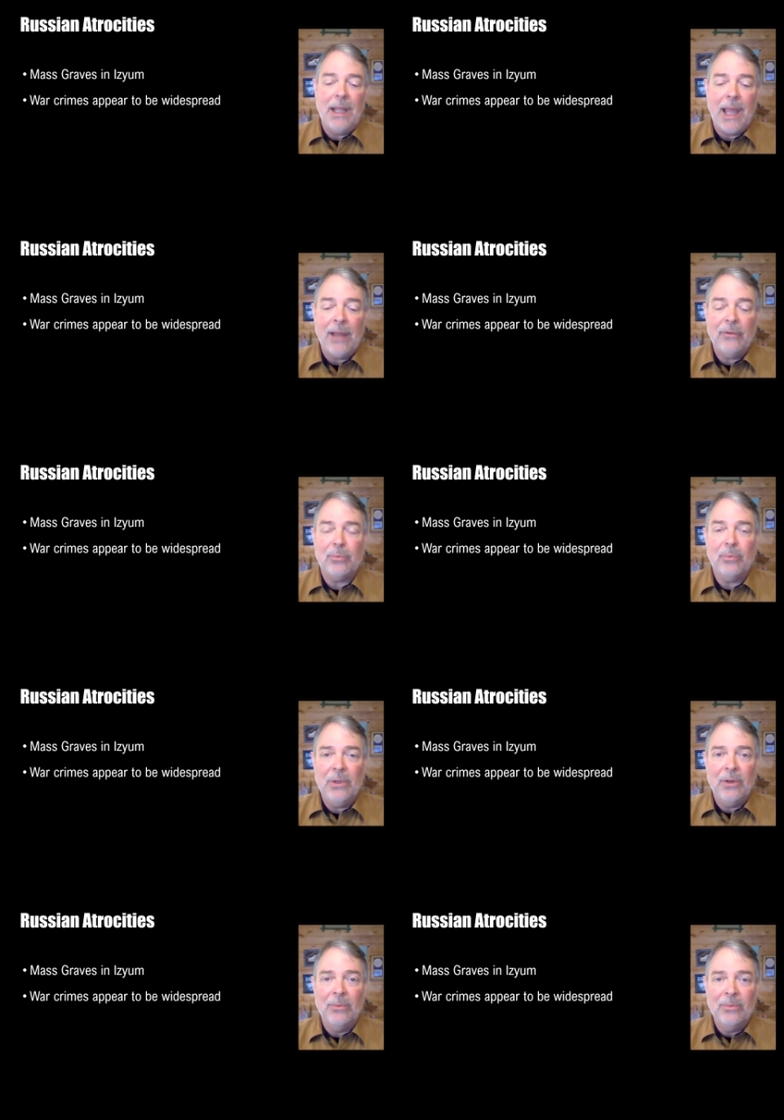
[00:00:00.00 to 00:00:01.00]
as
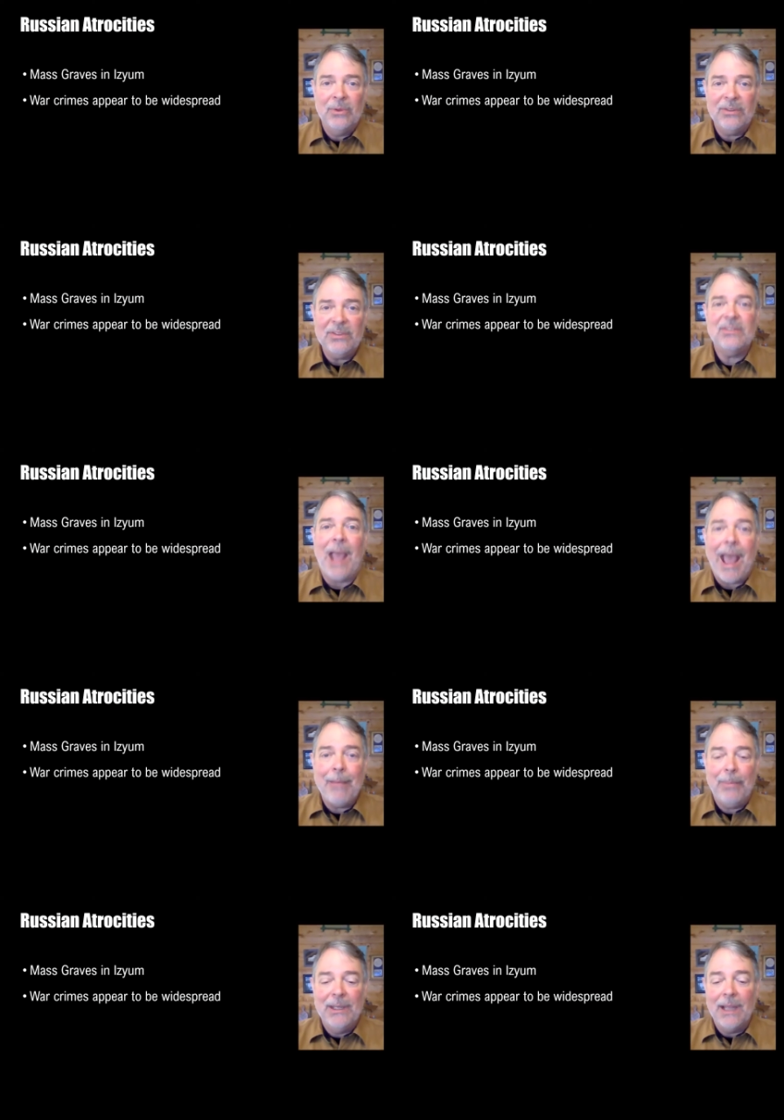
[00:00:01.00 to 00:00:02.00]
this is
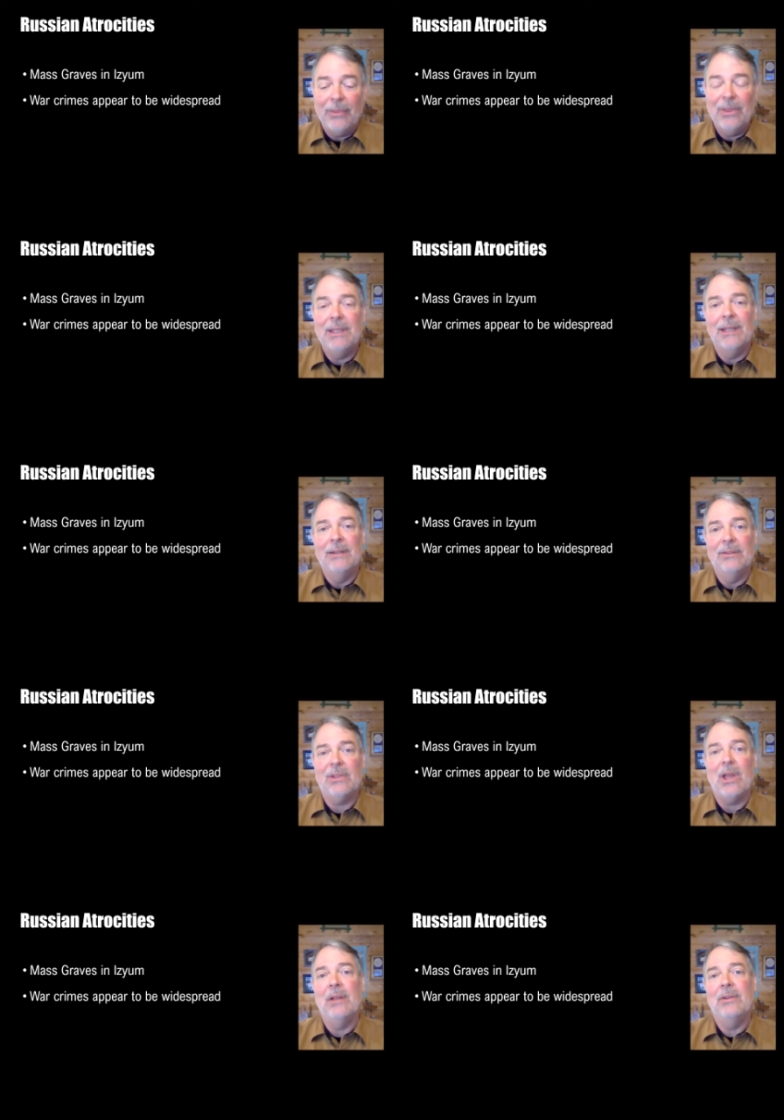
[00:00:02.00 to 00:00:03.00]
happening, I think, in this
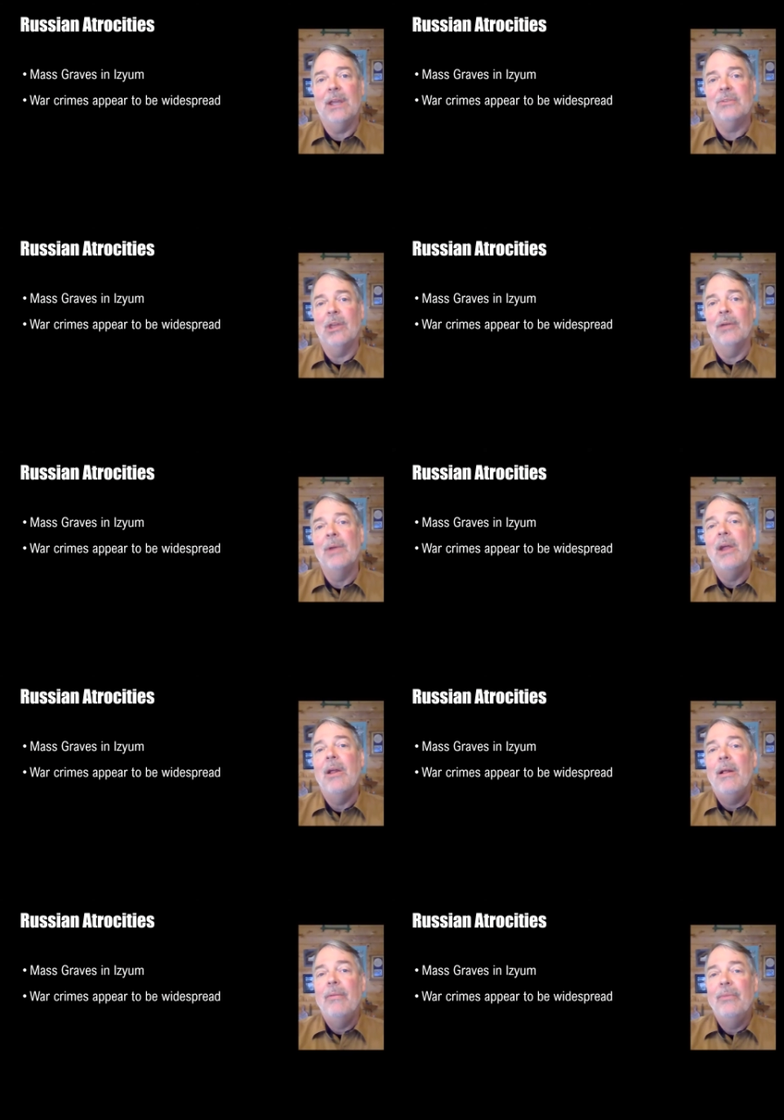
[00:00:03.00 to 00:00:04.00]
context of
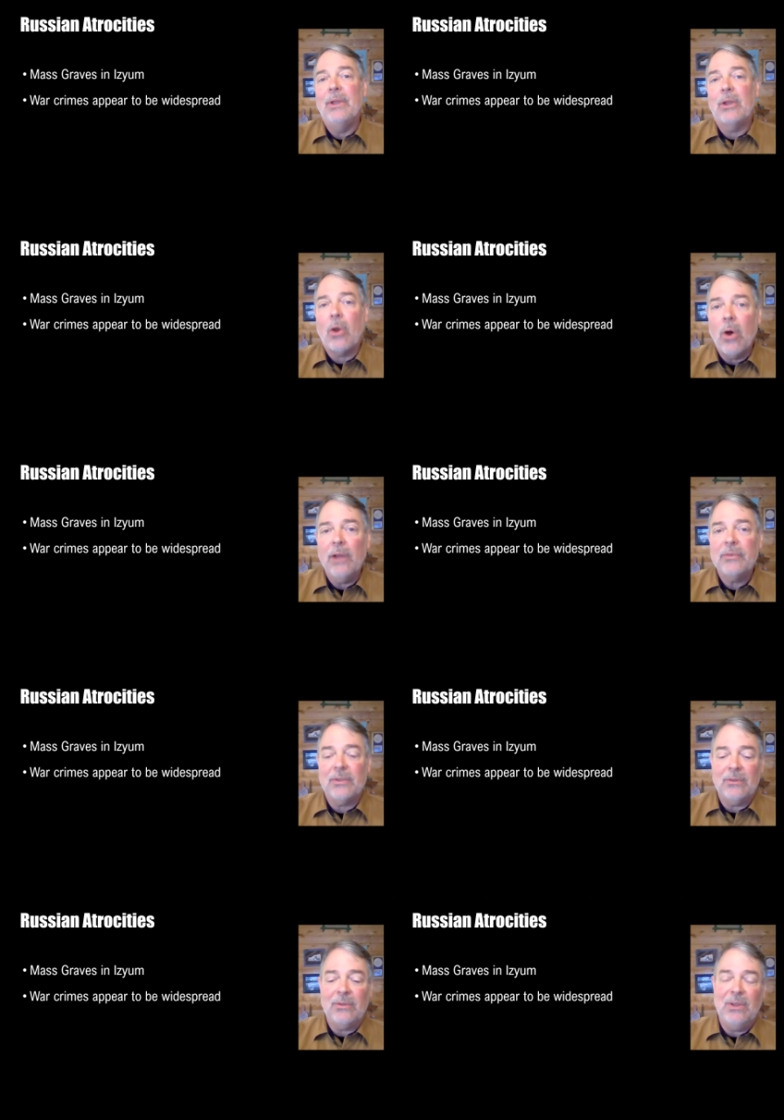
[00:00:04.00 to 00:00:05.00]
the
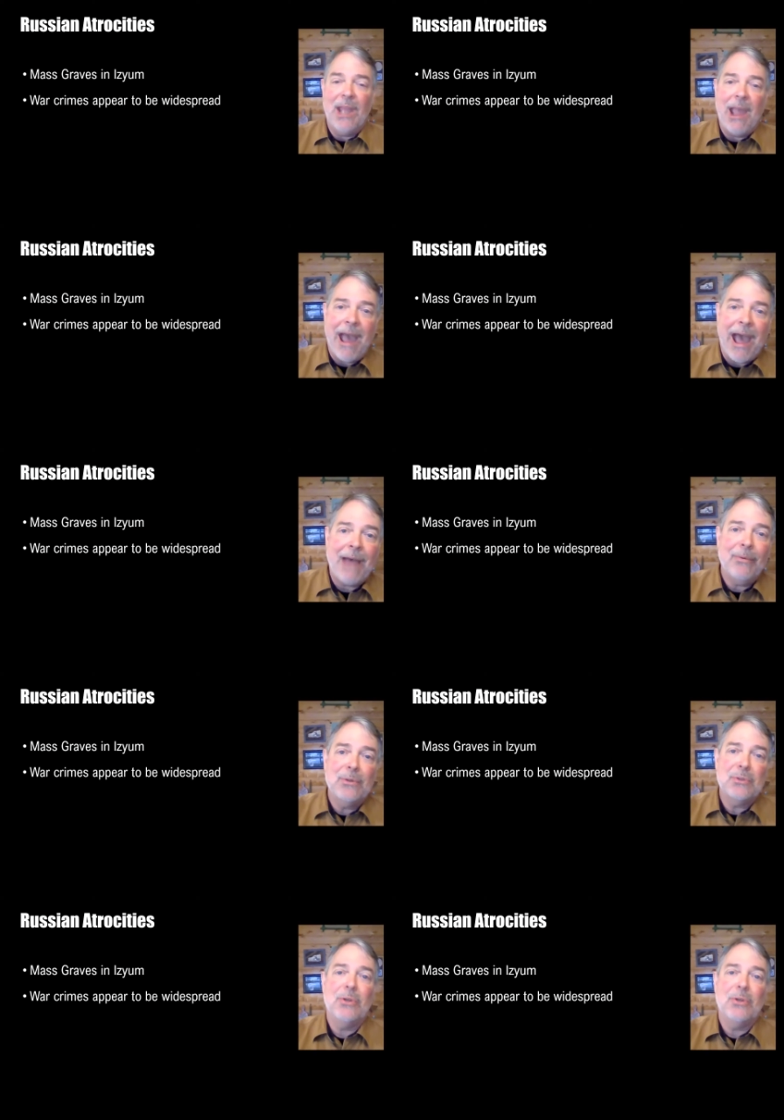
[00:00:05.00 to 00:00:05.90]
cost to the average